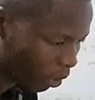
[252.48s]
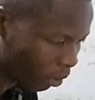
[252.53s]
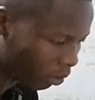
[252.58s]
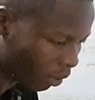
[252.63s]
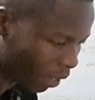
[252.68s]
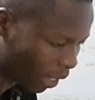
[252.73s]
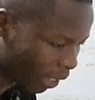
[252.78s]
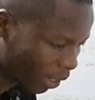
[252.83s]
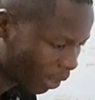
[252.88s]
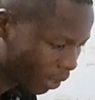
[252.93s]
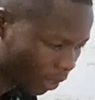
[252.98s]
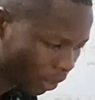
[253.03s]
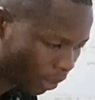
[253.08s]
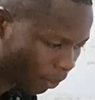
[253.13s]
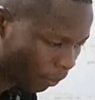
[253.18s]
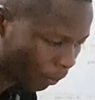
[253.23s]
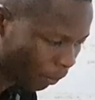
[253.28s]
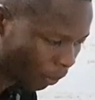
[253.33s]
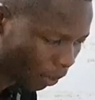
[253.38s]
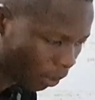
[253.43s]
Divide
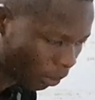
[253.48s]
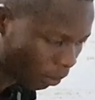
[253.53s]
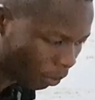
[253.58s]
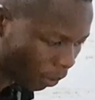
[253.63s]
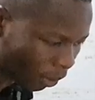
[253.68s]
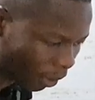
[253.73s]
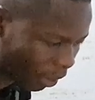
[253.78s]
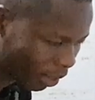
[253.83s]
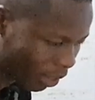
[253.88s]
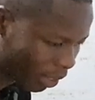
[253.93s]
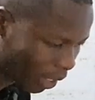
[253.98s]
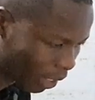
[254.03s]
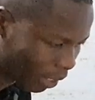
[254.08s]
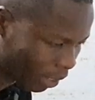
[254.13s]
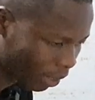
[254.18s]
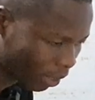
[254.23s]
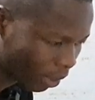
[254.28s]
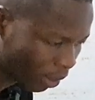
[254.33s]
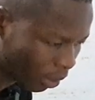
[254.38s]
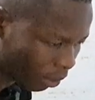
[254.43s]
both
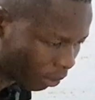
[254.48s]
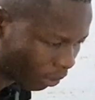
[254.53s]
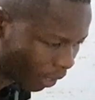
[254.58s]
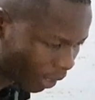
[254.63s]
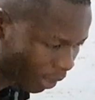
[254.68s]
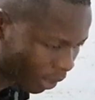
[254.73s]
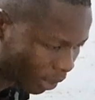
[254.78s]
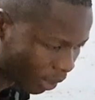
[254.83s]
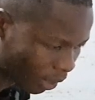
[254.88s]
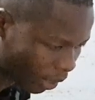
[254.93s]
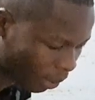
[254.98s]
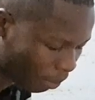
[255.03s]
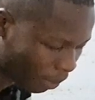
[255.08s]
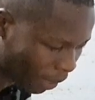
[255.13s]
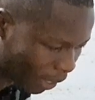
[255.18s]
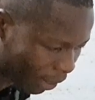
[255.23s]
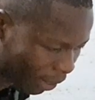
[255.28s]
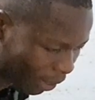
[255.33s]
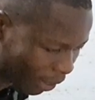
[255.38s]
sides. Divide here by